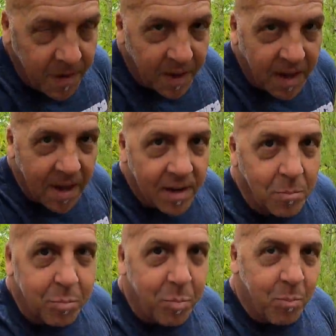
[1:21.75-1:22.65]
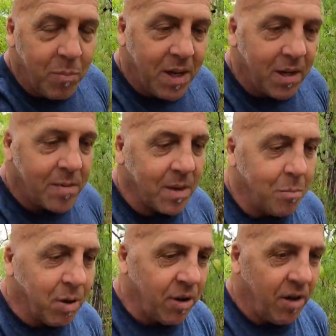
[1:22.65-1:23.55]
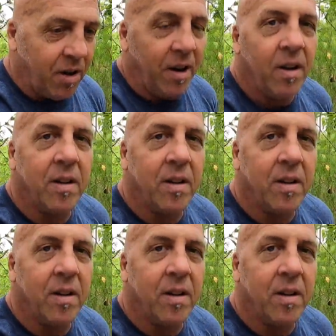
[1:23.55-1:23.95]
it kind of becomes a blur.